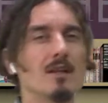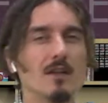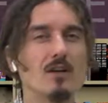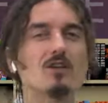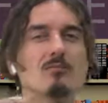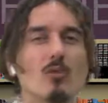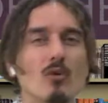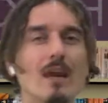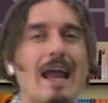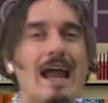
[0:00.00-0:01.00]
There is
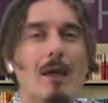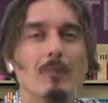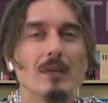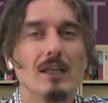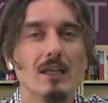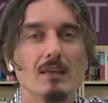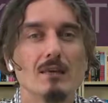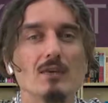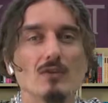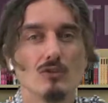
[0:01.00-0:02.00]
more happening in
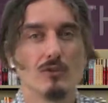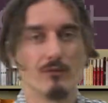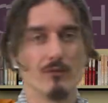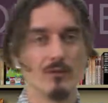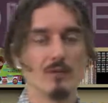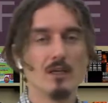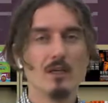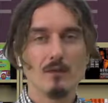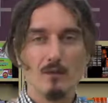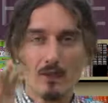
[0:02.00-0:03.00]
this universe
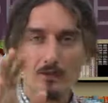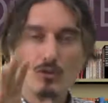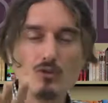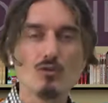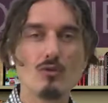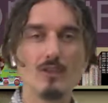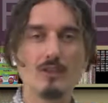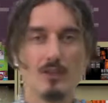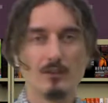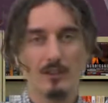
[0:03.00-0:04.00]
than the
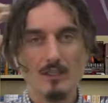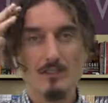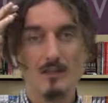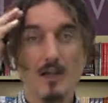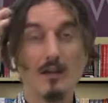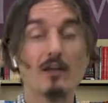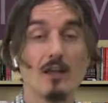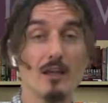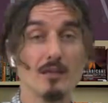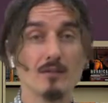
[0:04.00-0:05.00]
storyteller inside our
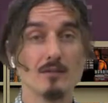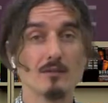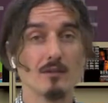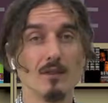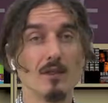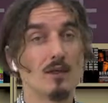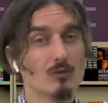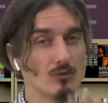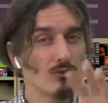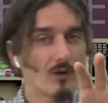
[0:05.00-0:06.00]
heads
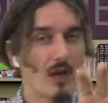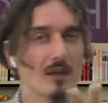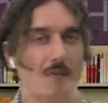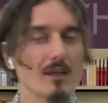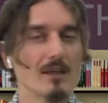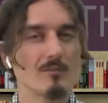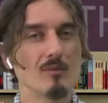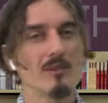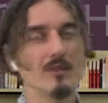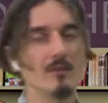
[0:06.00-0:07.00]
would try and make us
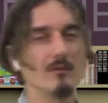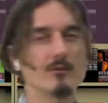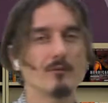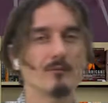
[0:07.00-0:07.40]
believe.